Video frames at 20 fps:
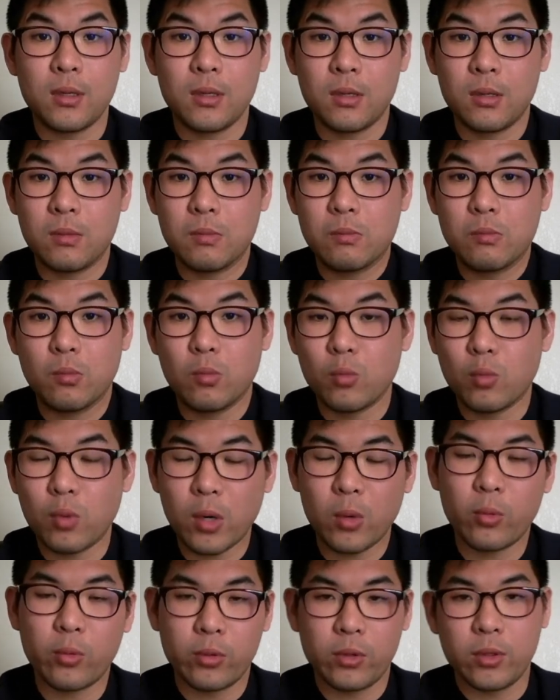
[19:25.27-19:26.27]
um,
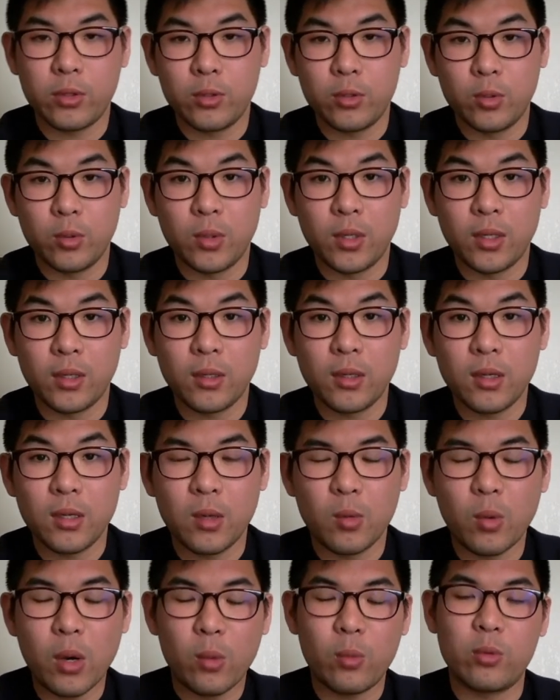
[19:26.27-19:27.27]
what were they doing,
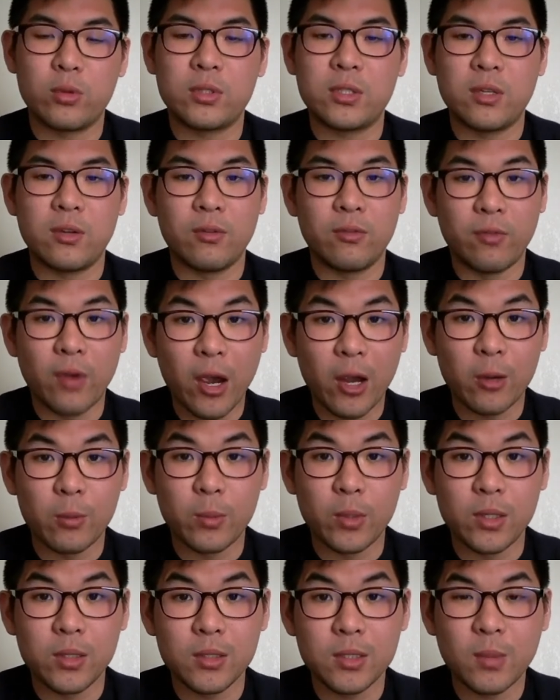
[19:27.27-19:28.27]
what was the environment.